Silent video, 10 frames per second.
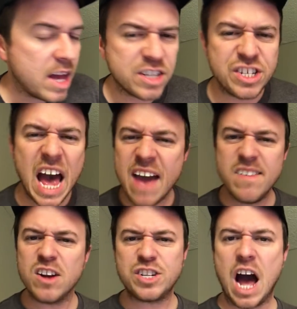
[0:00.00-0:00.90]

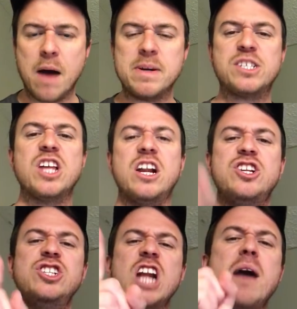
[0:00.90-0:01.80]
Xavier Thomas, the
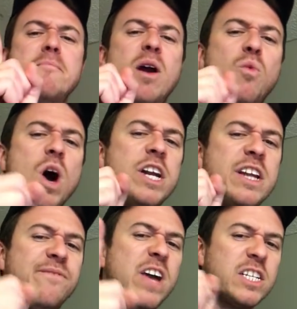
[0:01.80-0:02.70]
#1
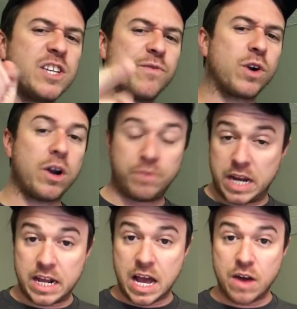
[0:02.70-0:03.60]
defensive recruit.
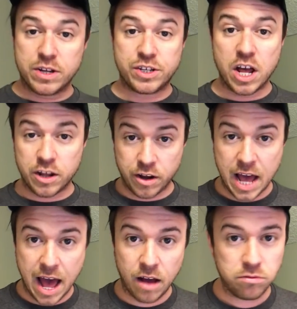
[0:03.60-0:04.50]
Did he go to Southern
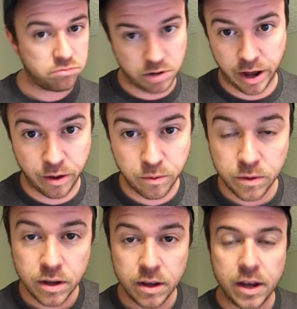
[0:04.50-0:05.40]
Cal? No.
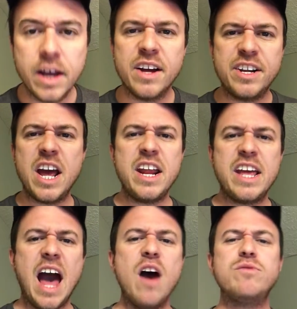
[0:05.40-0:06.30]
Did he
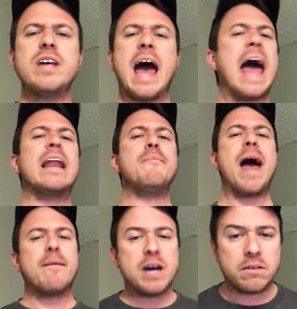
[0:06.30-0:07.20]
go to
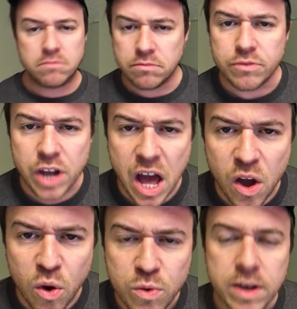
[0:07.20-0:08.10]
Alabama?
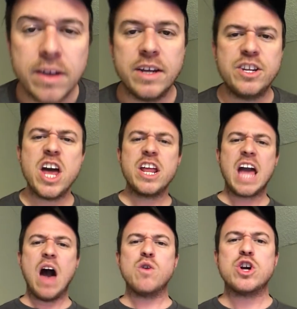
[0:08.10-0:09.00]
No. Did he
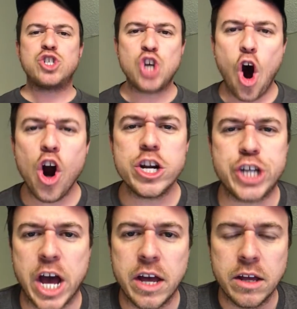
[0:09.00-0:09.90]
go to
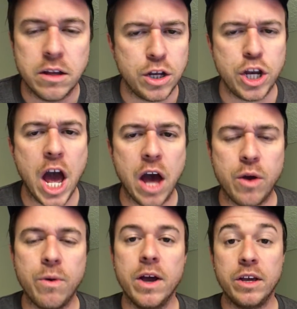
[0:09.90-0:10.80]
Georgia?
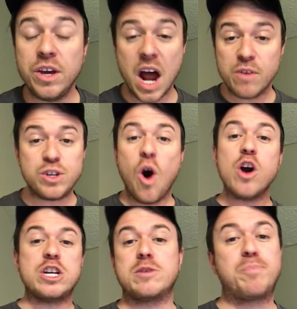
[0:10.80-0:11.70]
No. You know,
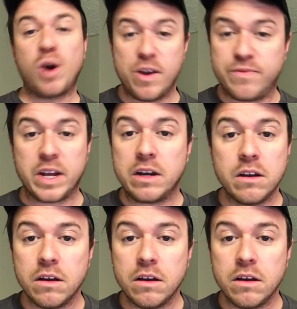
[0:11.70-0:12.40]
Georgia's proven.